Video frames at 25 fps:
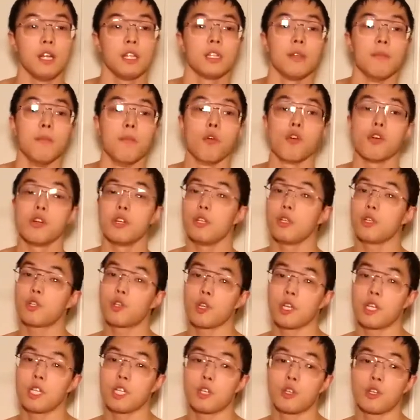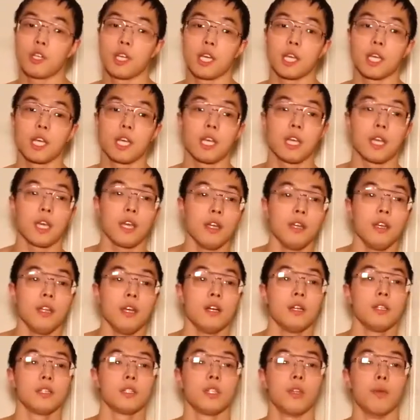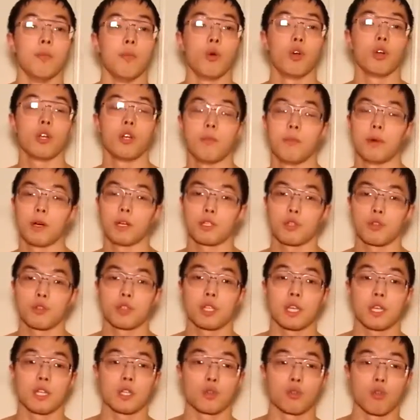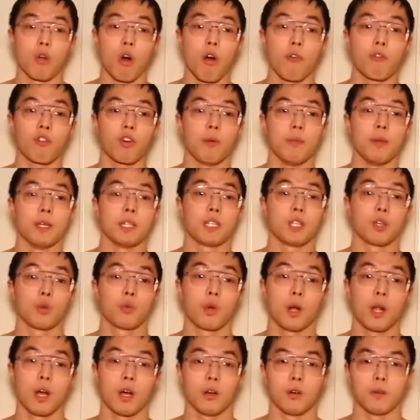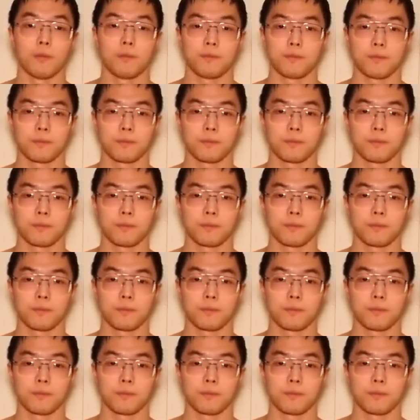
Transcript: The more nutrients you're taking in, the more your muscles can draw from it to grow.